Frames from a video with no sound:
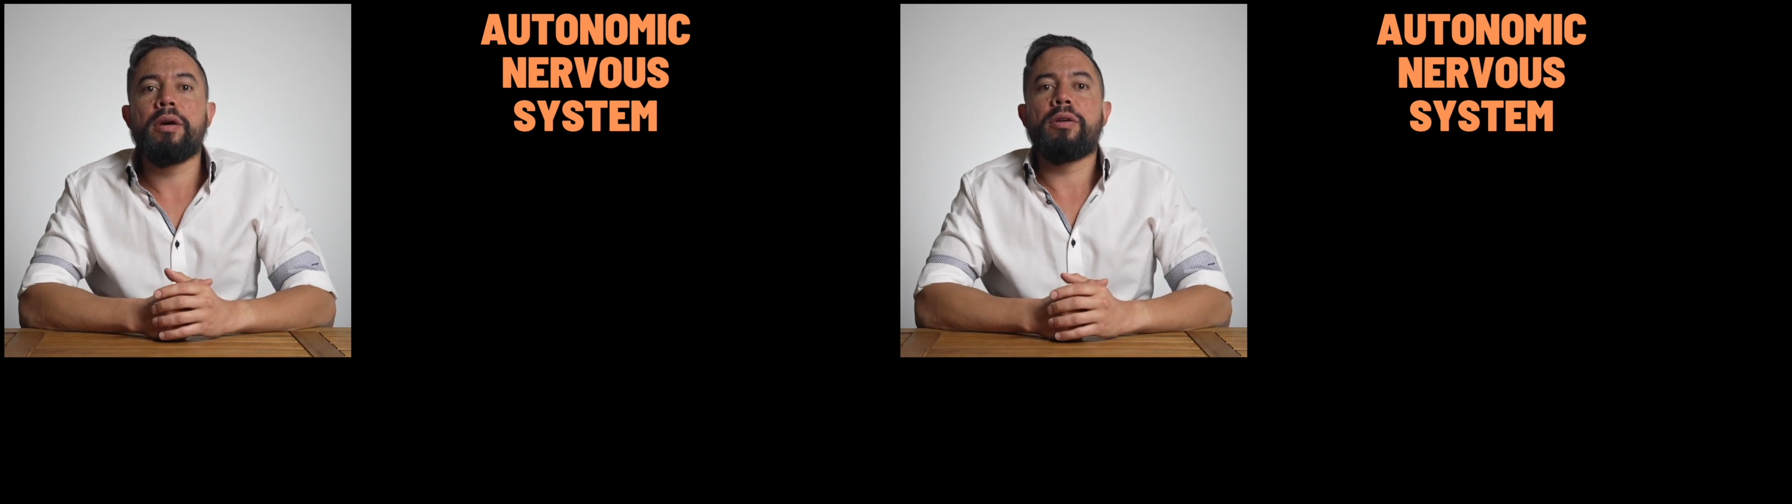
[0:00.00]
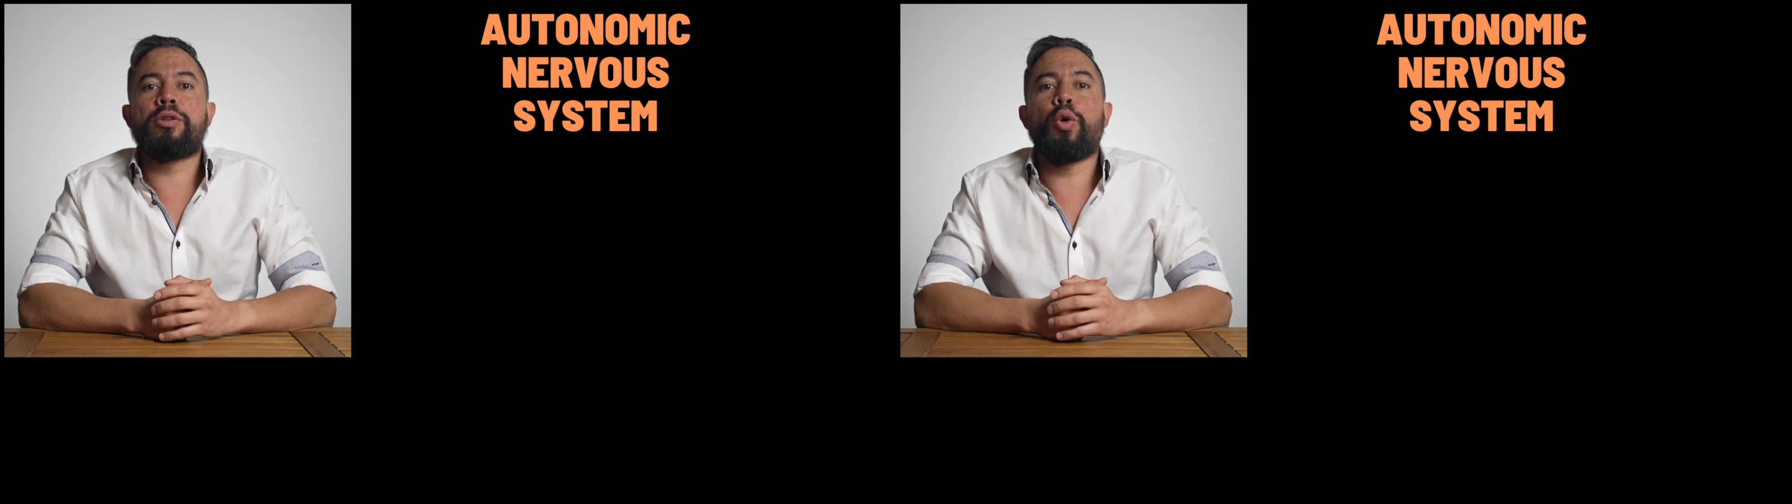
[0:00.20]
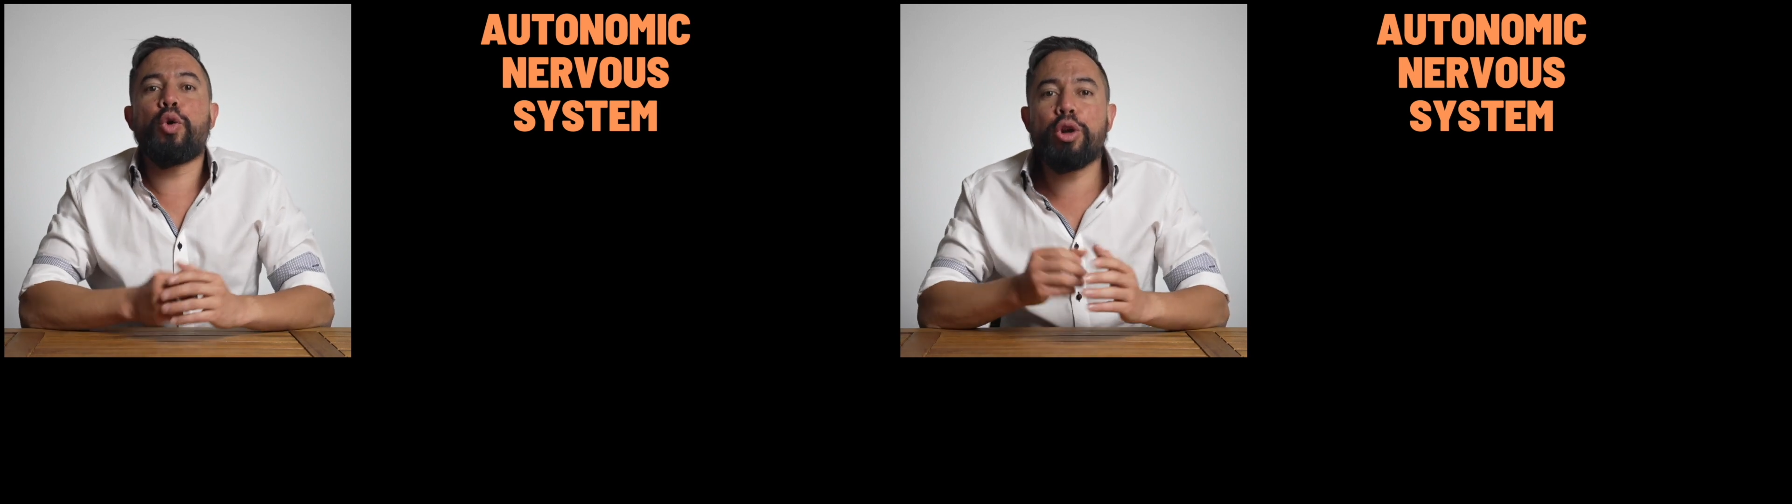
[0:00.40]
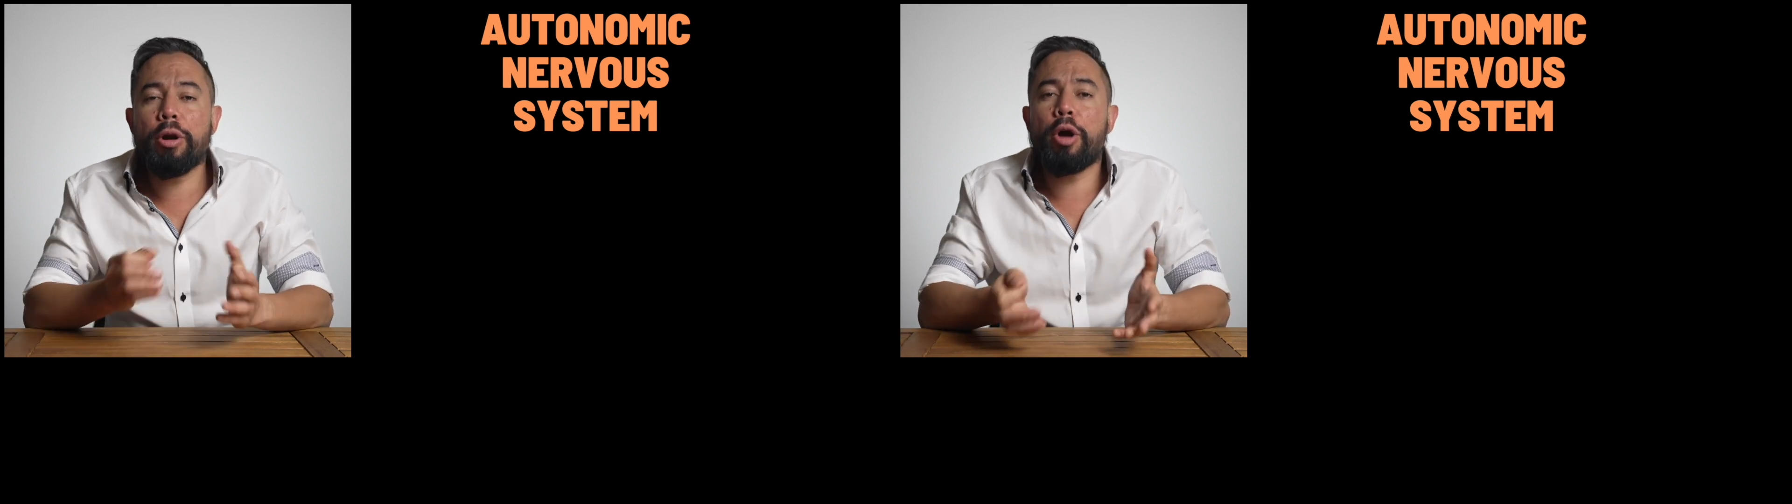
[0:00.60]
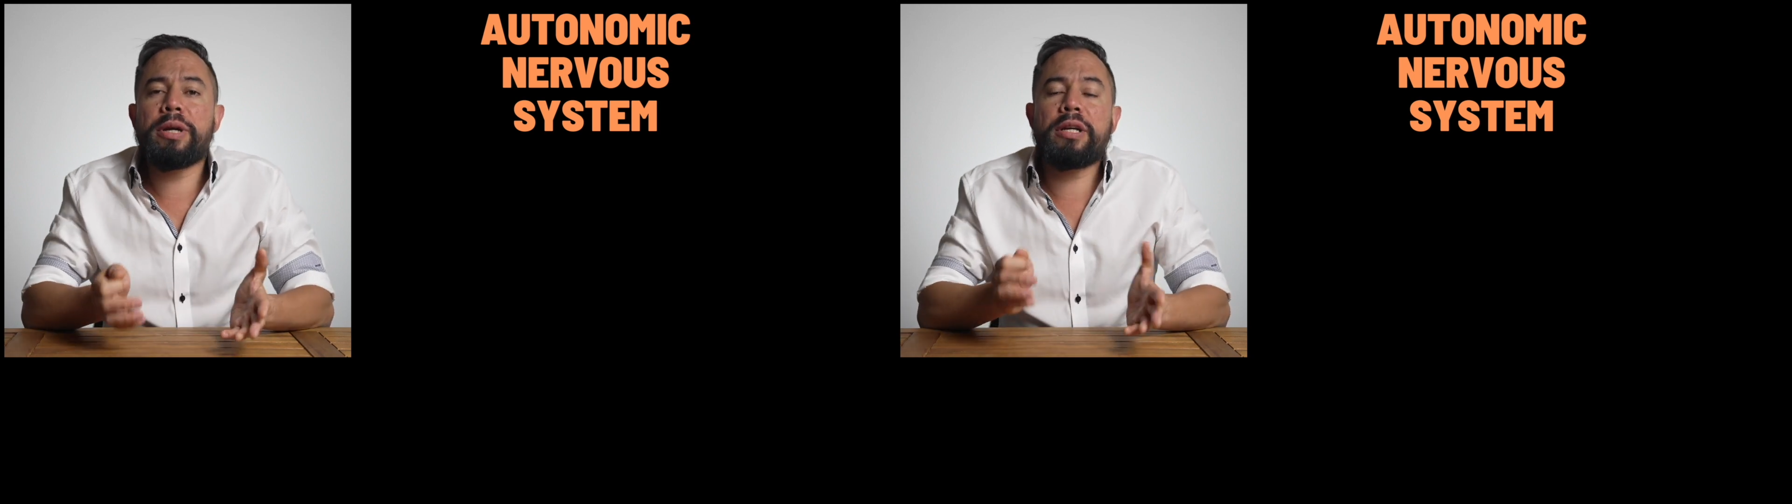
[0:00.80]
The
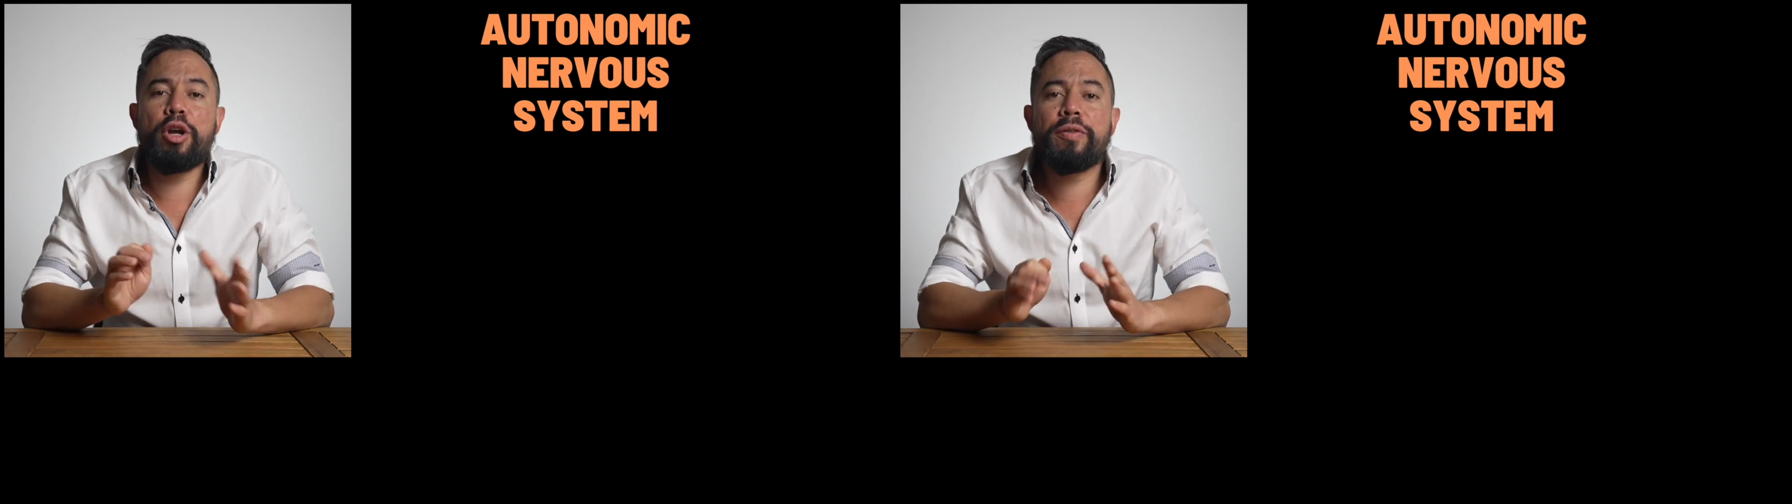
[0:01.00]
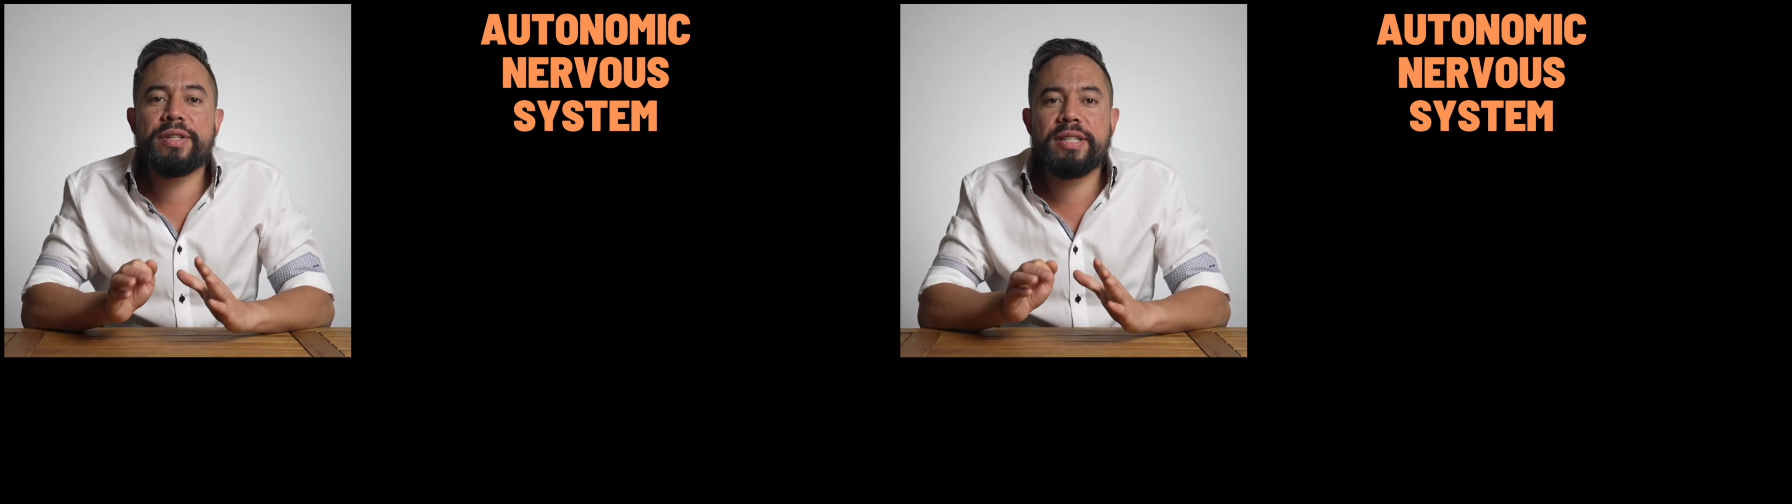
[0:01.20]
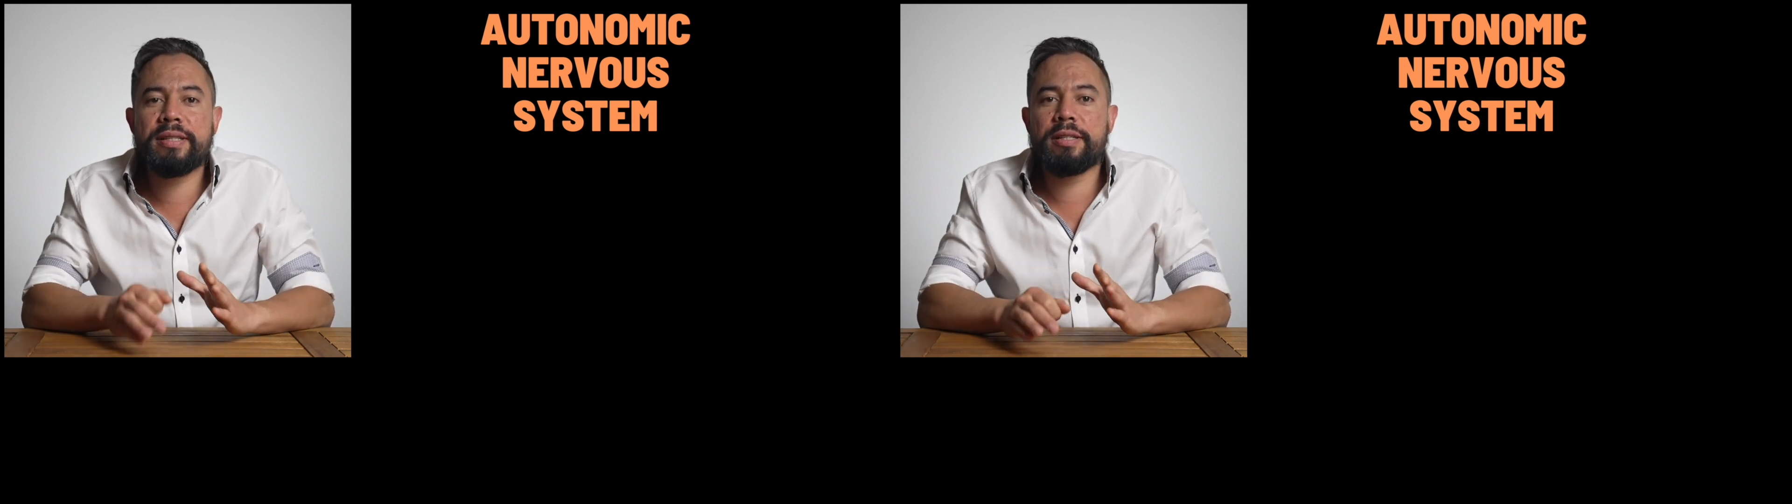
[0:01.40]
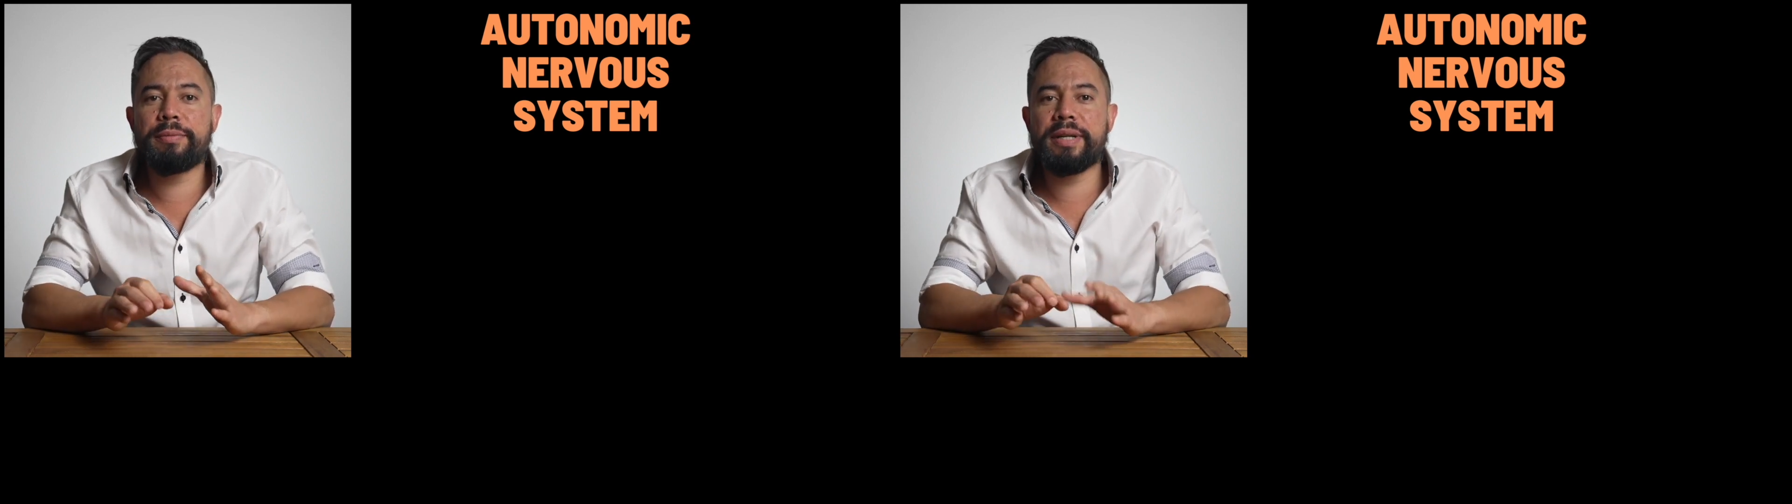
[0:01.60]
autonomic nervous system